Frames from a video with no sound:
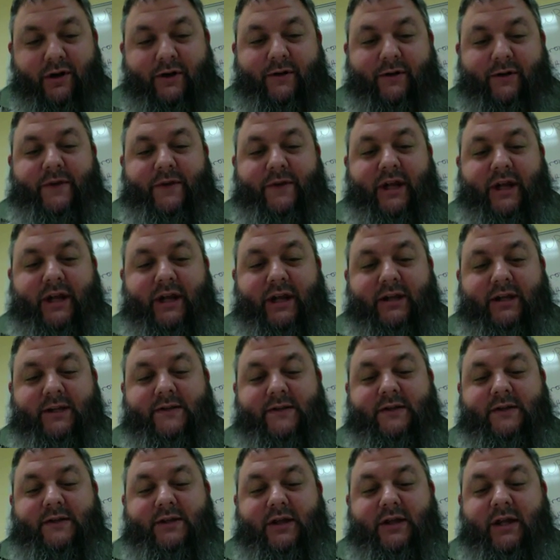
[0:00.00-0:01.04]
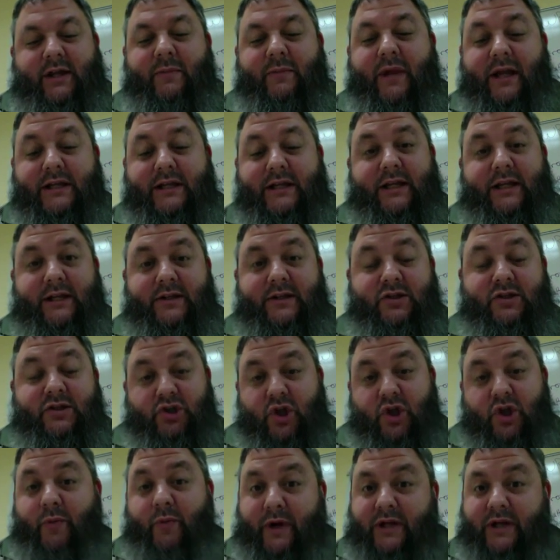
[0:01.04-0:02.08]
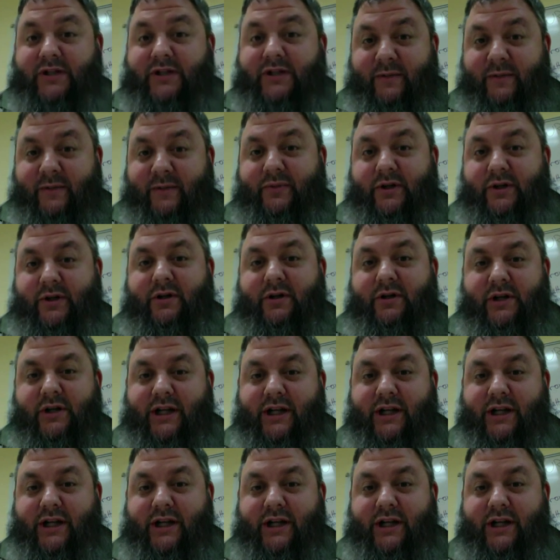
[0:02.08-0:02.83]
It makes things so much simpler.